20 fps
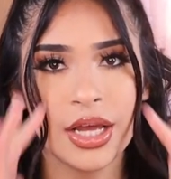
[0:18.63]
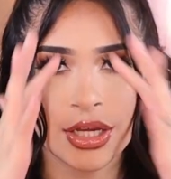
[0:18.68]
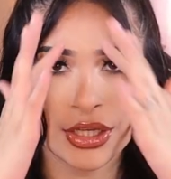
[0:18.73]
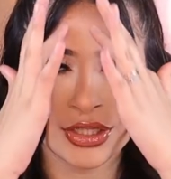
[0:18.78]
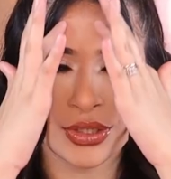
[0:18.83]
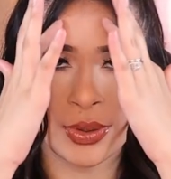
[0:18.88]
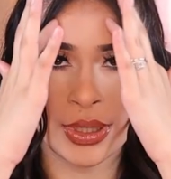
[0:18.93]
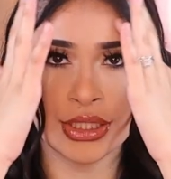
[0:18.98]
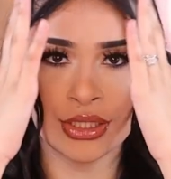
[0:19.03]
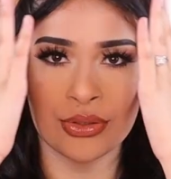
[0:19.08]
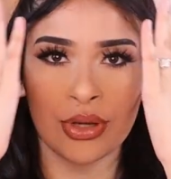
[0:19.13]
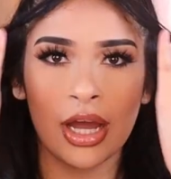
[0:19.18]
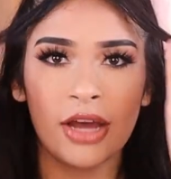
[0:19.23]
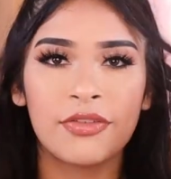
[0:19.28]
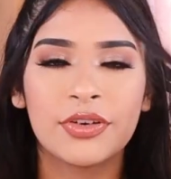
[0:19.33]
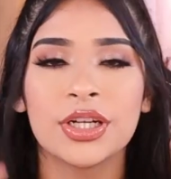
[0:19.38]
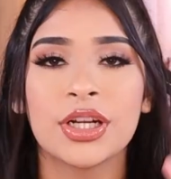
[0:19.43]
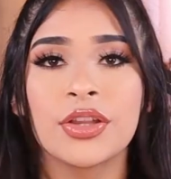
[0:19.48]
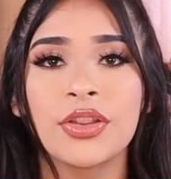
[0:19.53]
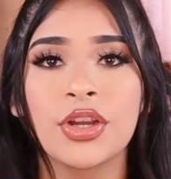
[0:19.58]
So I do
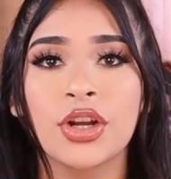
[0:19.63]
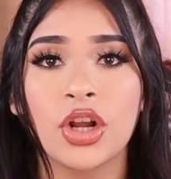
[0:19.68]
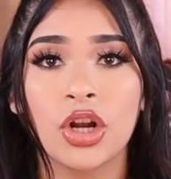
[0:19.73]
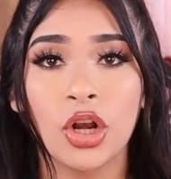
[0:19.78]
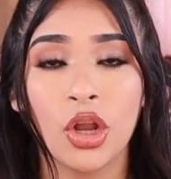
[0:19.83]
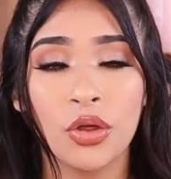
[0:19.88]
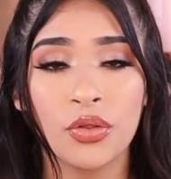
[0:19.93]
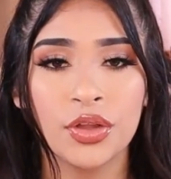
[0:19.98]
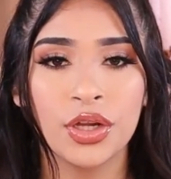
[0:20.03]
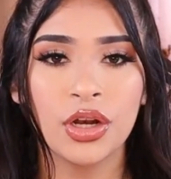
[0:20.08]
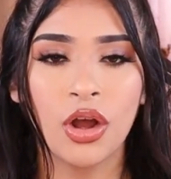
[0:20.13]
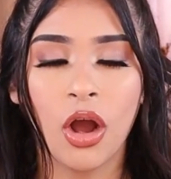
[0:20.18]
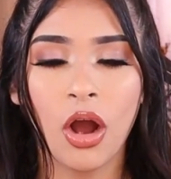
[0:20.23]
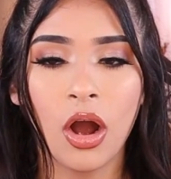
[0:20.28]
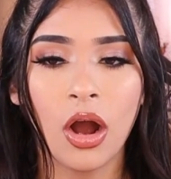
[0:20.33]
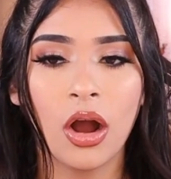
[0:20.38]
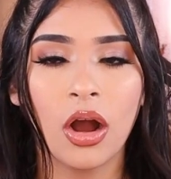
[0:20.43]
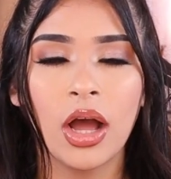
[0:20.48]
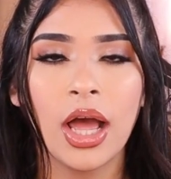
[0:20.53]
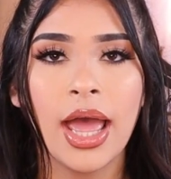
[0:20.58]
have another clothing
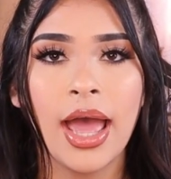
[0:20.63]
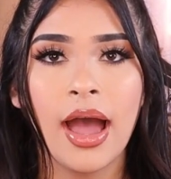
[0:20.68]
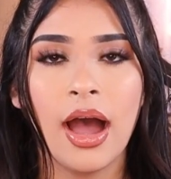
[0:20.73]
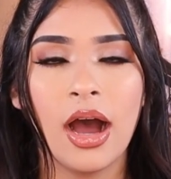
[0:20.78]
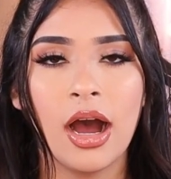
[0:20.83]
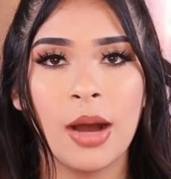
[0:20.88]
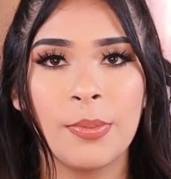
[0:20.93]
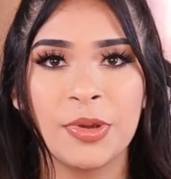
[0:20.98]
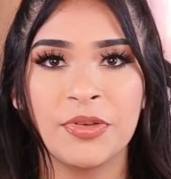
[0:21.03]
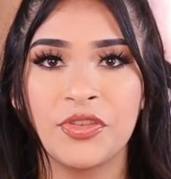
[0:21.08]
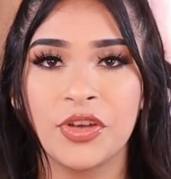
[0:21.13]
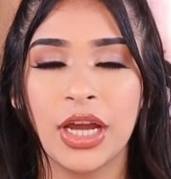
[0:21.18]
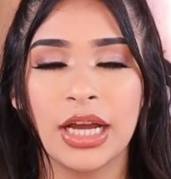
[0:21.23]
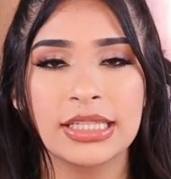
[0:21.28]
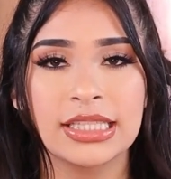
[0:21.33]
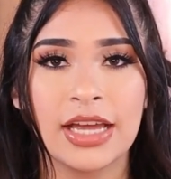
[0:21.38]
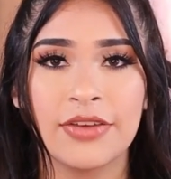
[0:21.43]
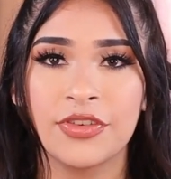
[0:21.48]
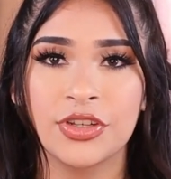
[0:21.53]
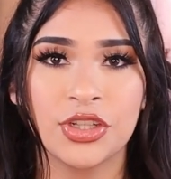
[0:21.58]
haul. If you
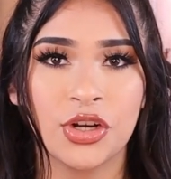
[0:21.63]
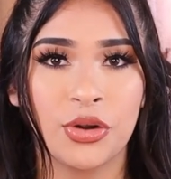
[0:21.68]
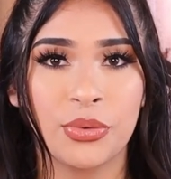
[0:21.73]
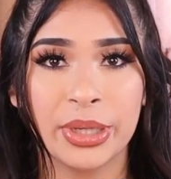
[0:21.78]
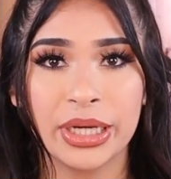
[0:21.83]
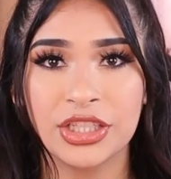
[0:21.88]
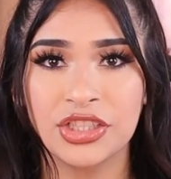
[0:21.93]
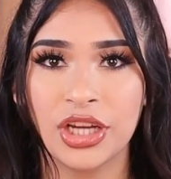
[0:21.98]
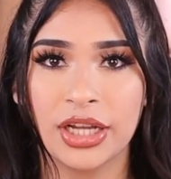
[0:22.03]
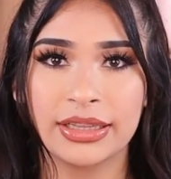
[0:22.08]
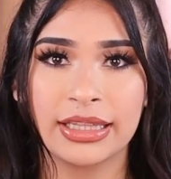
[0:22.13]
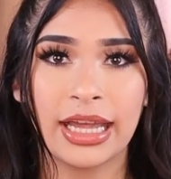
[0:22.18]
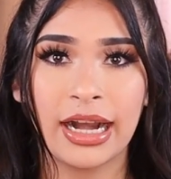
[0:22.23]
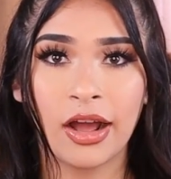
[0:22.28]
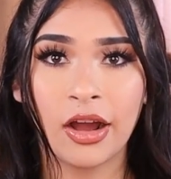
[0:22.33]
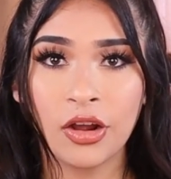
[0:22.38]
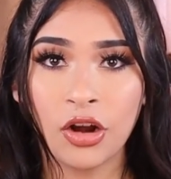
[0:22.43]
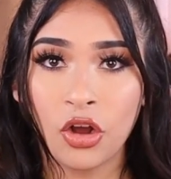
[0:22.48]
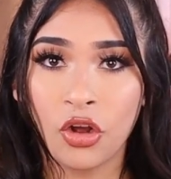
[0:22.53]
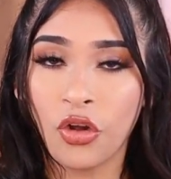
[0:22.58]
guys haven't already checked that
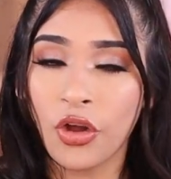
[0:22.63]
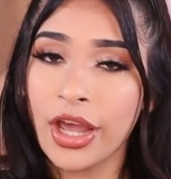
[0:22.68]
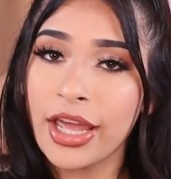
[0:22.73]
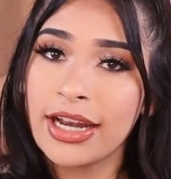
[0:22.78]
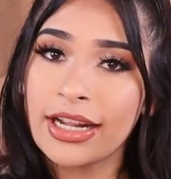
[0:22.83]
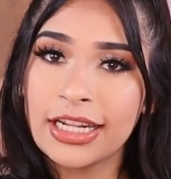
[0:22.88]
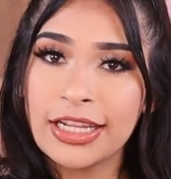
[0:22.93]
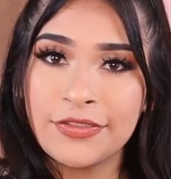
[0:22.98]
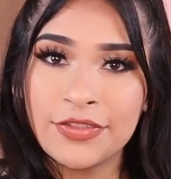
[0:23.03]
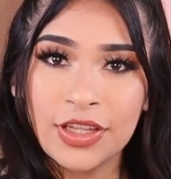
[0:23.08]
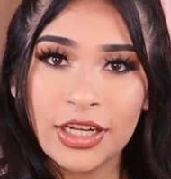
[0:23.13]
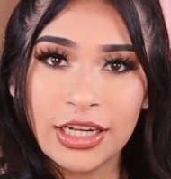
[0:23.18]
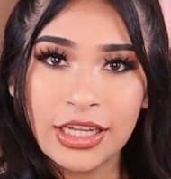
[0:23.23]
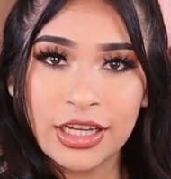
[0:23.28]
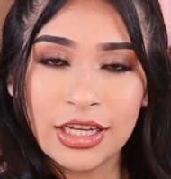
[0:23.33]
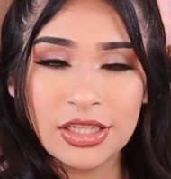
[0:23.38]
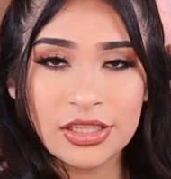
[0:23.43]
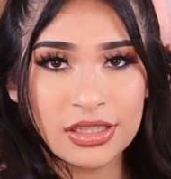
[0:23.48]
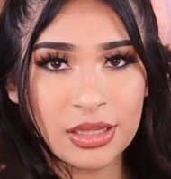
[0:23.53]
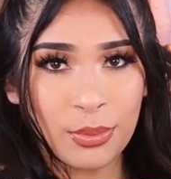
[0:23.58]
out, I'll go ahead and leave the
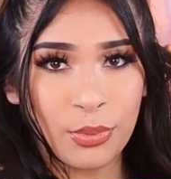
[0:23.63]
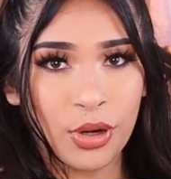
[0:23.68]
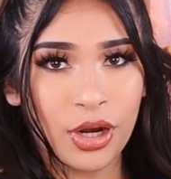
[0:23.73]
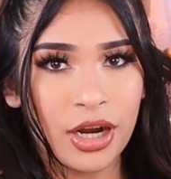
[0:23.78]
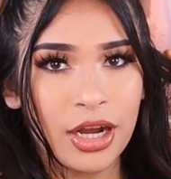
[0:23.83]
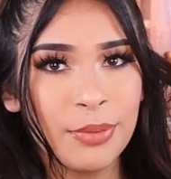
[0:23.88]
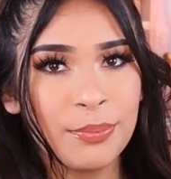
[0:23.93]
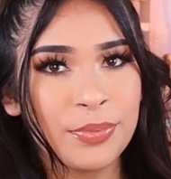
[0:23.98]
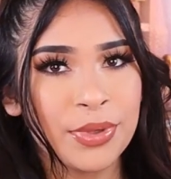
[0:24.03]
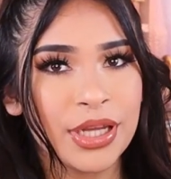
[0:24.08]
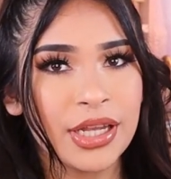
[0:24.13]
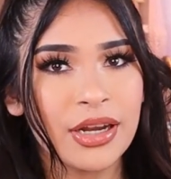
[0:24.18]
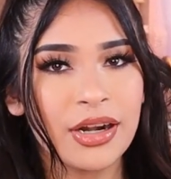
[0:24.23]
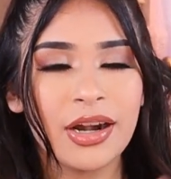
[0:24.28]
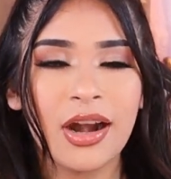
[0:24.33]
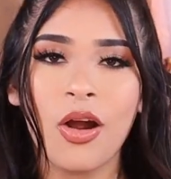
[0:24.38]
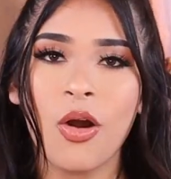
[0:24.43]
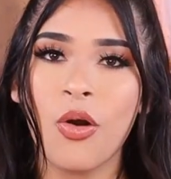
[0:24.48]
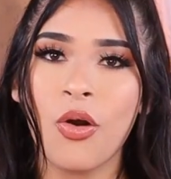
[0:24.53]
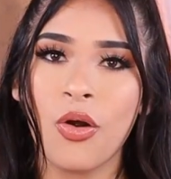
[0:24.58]
link somewhere up
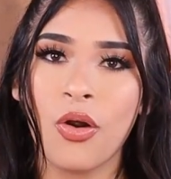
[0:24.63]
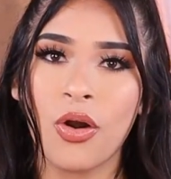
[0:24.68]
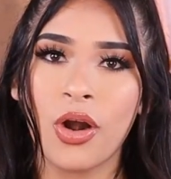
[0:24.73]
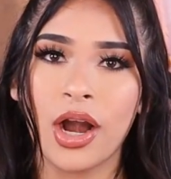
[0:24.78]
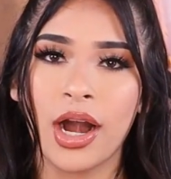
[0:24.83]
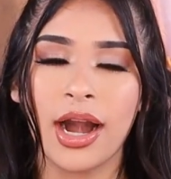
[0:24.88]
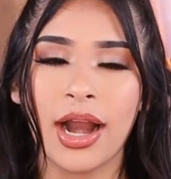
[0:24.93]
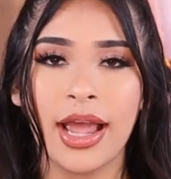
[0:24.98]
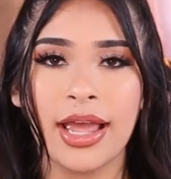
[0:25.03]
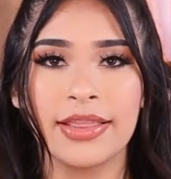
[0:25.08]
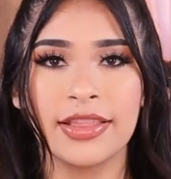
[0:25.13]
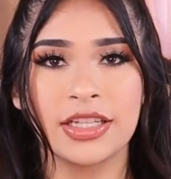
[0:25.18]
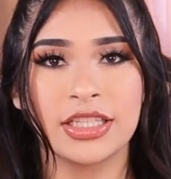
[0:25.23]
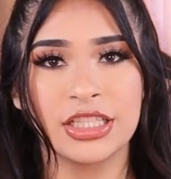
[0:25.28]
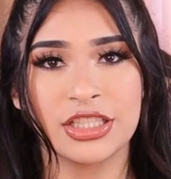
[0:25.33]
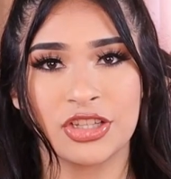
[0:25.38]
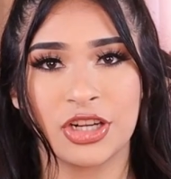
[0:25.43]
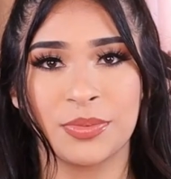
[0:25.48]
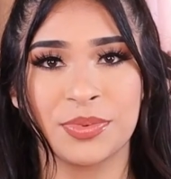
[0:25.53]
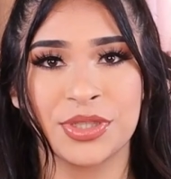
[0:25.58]
here or in the
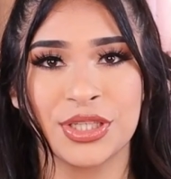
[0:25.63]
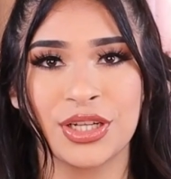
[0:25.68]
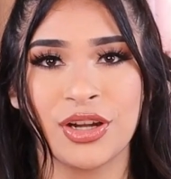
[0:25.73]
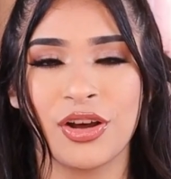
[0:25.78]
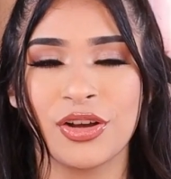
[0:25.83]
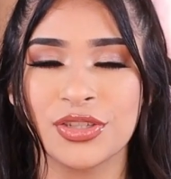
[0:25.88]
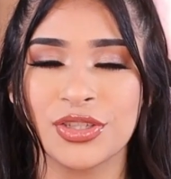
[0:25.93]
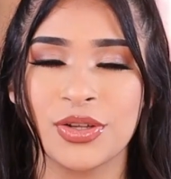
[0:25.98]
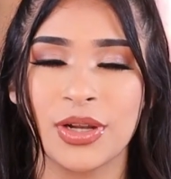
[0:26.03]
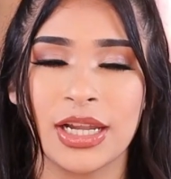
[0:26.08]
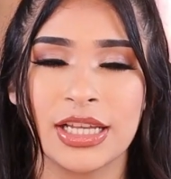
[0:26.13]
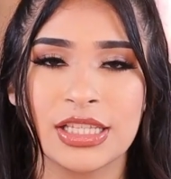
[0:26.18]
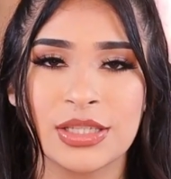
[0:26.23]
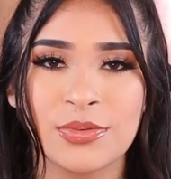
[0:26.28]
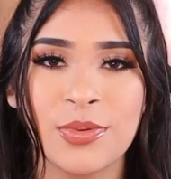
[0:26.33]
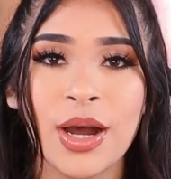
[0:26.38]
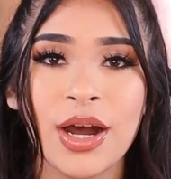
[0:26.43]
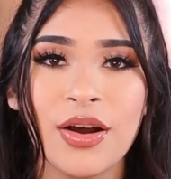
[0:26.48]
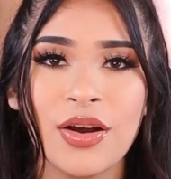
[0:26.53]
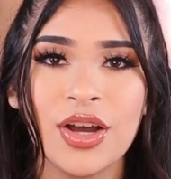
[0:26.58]
description also as
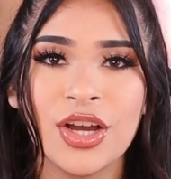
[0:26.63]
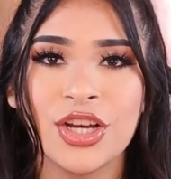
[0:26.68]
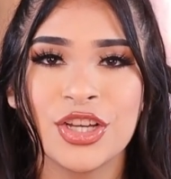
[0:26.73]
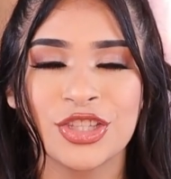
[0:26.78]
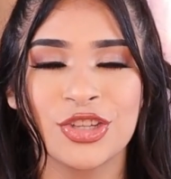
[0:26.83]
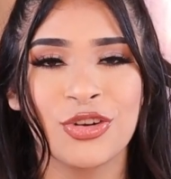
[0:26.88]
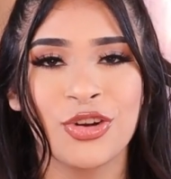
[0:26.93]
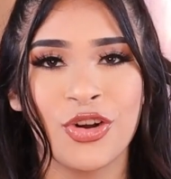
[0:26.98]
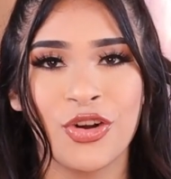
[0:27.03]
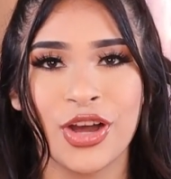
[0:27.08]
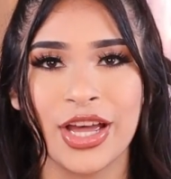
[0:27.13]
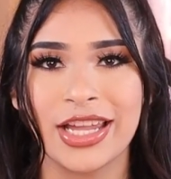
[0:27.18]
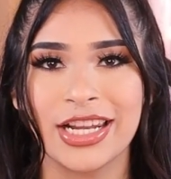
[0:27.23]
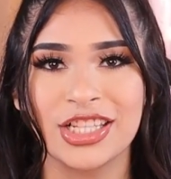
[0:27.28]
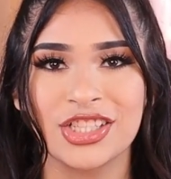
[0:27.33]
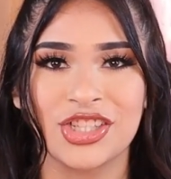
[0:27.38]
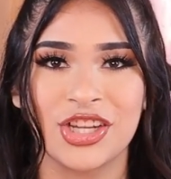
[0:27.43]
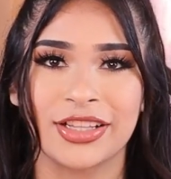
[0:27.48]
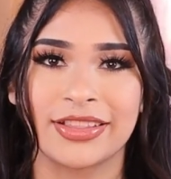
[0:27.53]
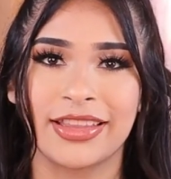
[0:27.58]
well. So go ahead
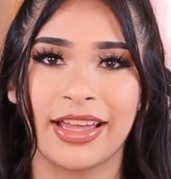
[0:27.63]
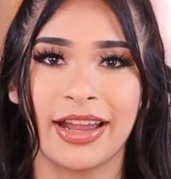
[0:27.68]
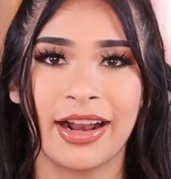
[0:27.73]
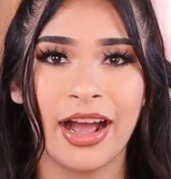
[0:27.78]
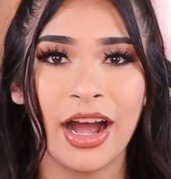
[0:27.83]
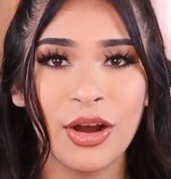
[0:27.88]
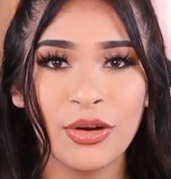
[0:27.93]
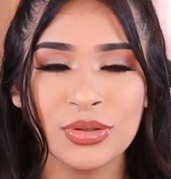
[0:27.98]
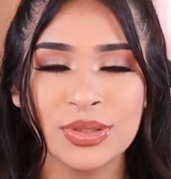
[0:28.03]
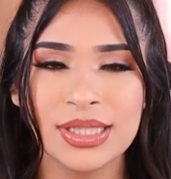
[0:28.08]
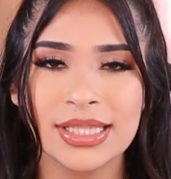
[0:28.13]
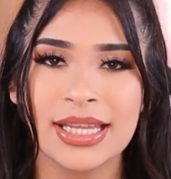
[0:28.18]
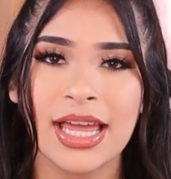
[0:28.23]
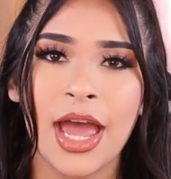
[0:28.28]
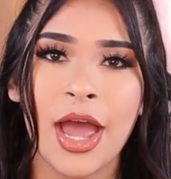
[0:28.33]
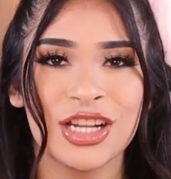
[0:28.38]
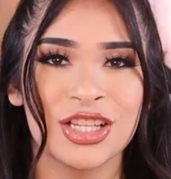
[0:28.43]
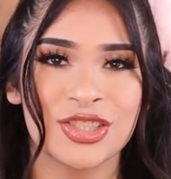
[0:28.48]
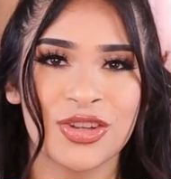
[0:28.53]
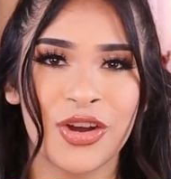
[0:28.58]
and check that out.
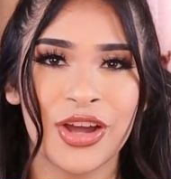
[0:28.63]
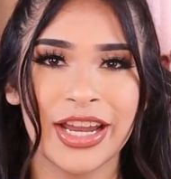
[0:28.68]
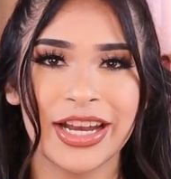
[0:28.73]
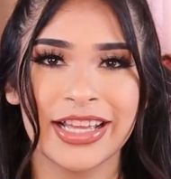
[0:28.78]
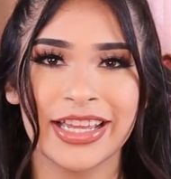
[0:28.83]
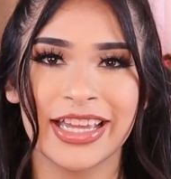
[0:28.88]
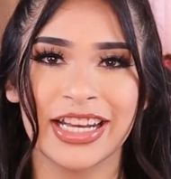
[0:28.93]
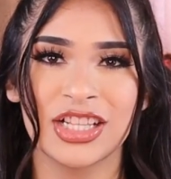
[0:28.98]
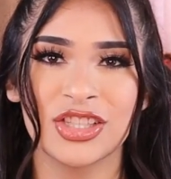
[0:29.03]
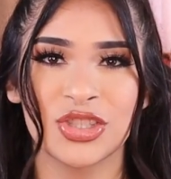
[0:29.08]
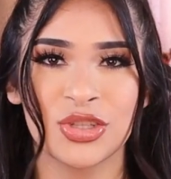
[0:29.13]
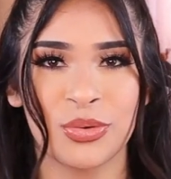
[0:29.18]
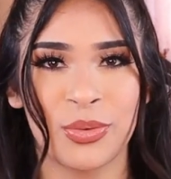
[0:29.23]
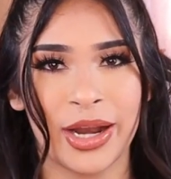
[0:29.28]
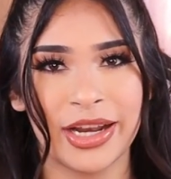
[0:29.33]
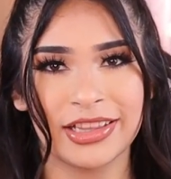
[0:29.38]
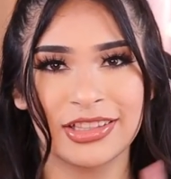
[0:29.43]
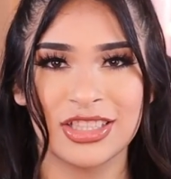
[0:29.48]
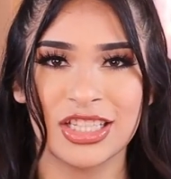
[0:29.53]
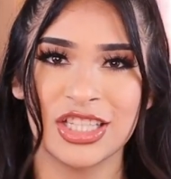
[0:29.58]
Let's go ahead and get
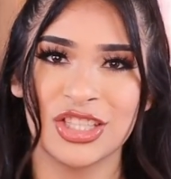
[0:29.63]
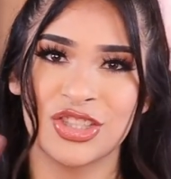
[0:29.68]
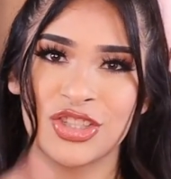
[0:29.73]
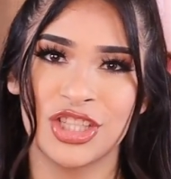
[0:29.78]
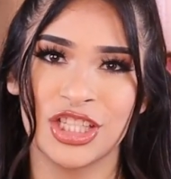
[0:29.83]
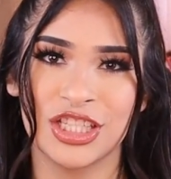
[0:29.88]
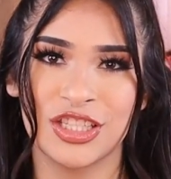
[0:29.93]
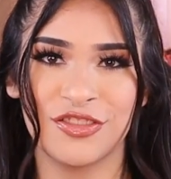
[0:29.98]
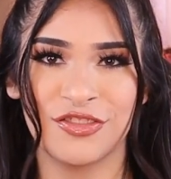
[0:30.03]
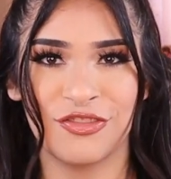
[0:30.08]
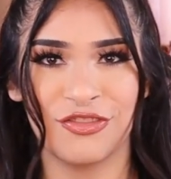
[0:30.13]
right into this